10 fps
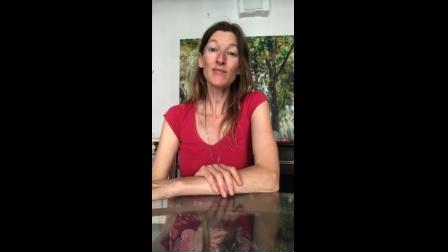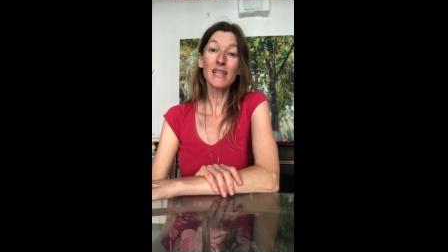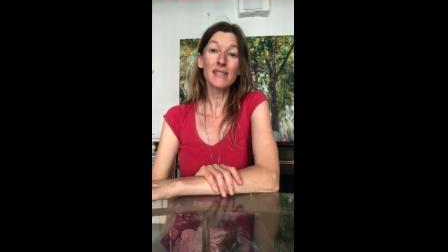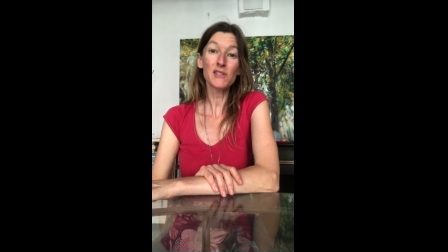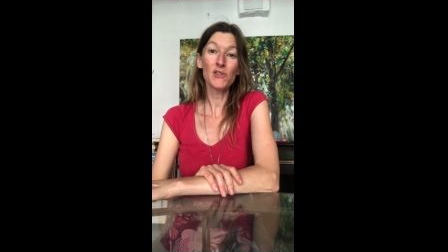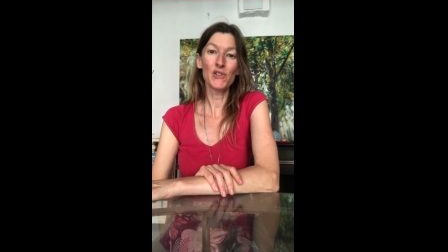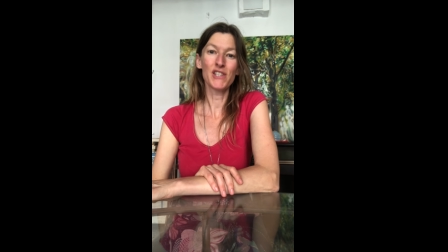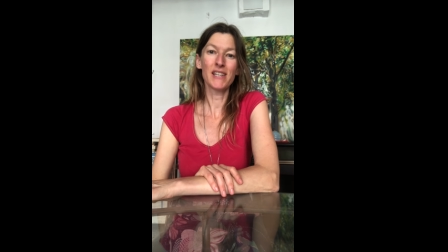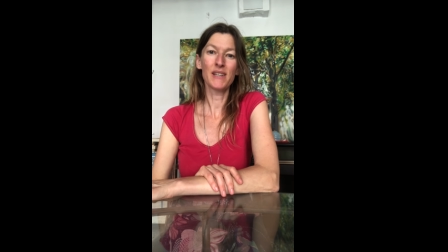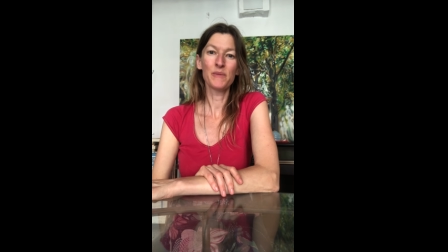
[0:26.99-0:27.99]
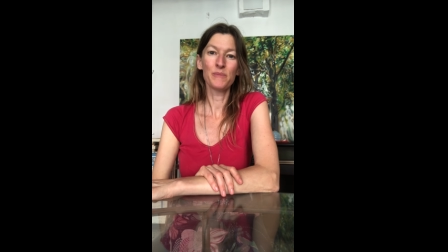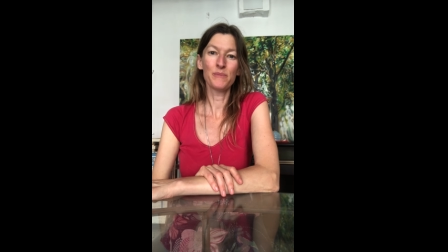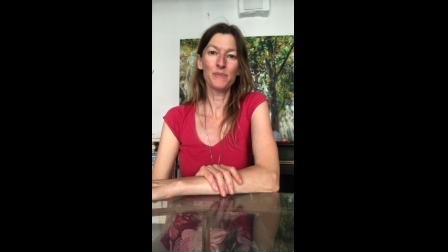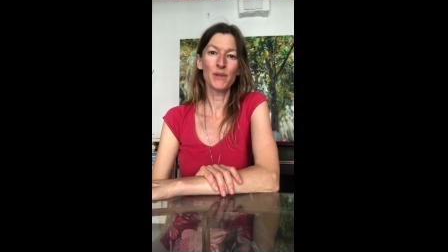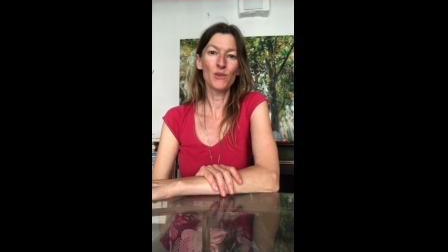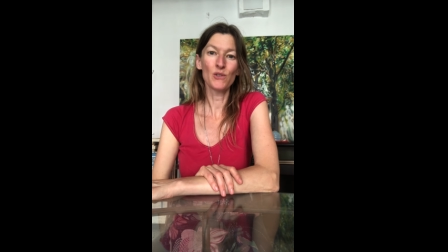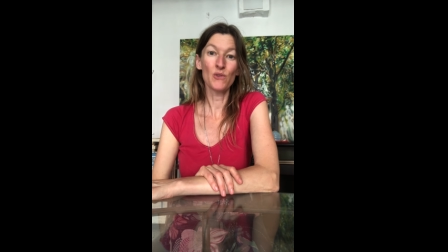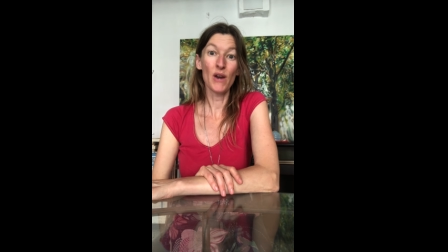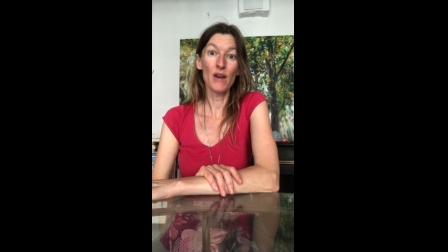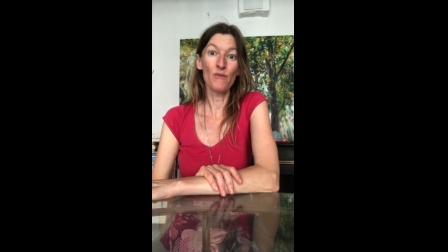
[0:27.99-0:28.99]
That's logic because
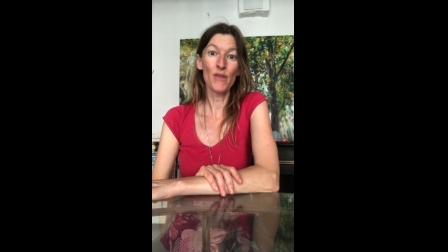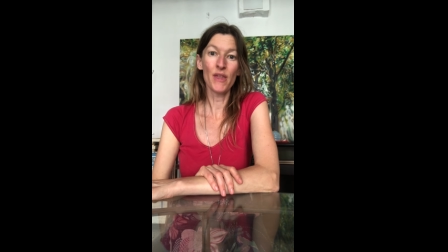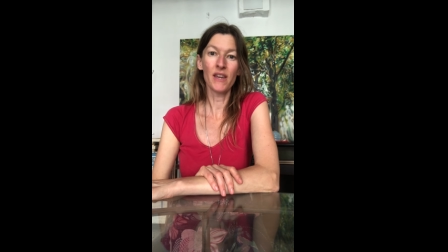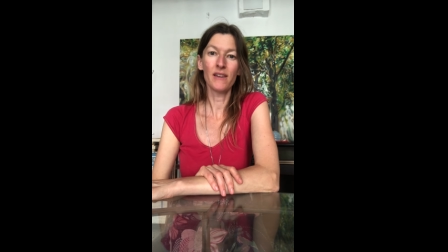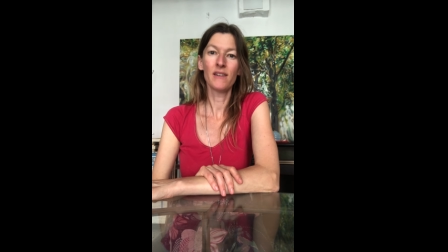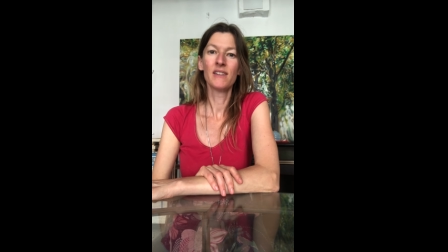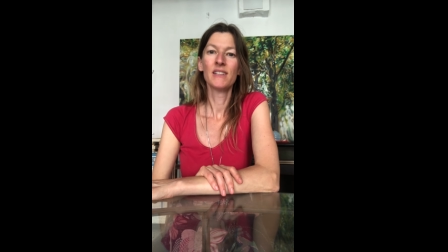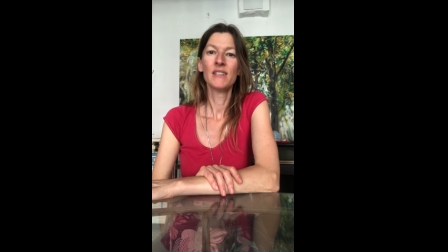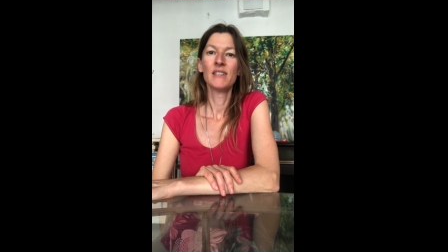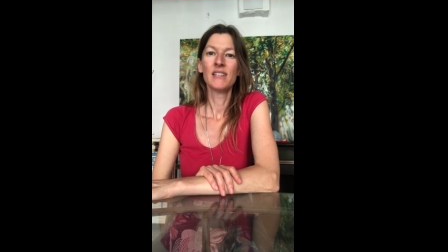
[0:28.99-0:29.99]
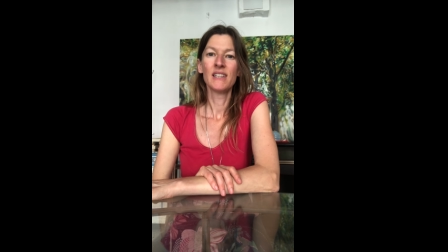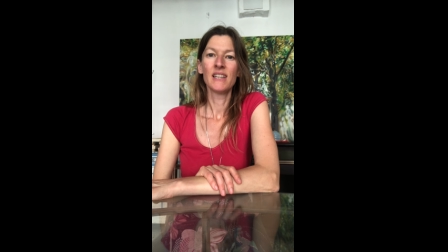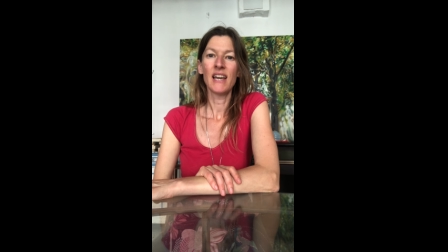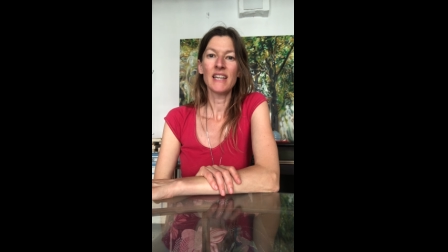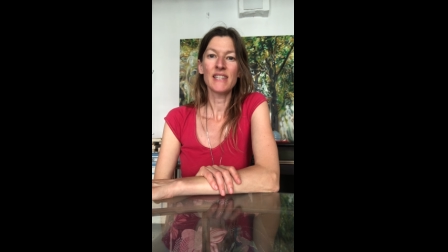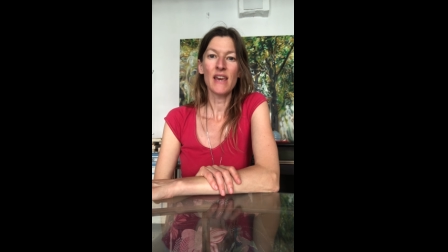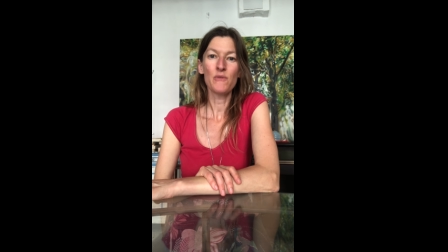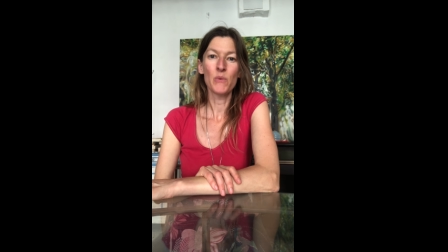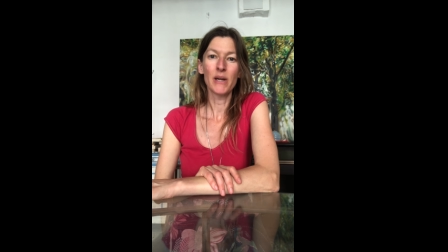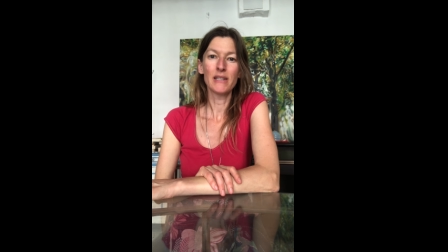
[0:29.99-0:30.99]
we are everything as
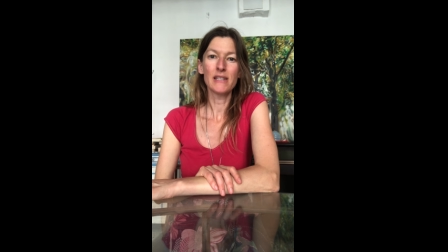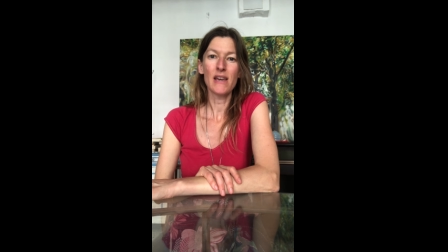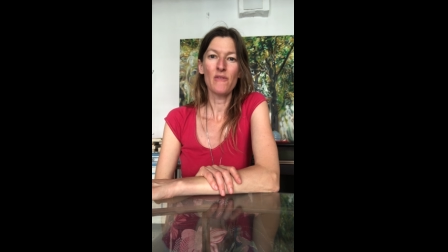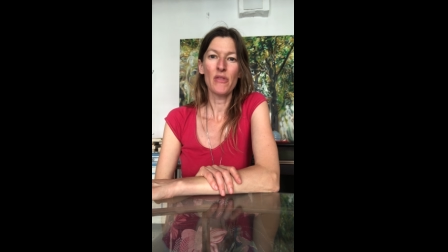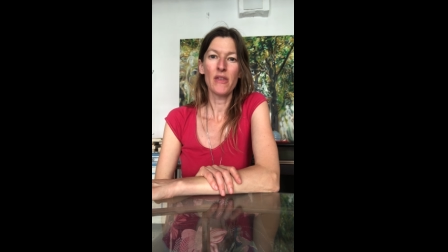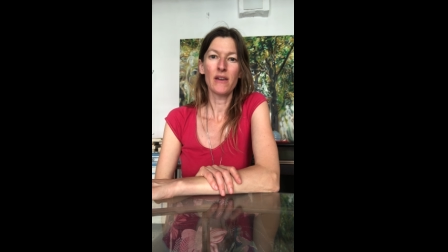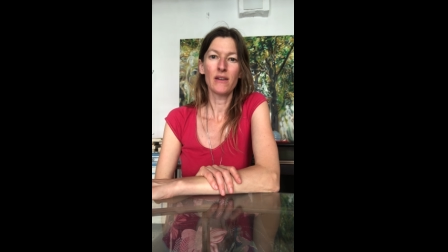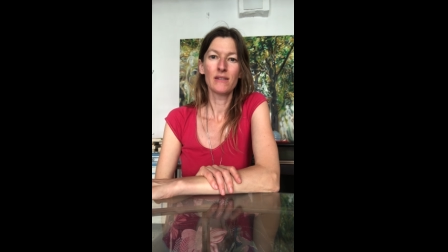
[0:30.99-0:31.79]
everyone is everything.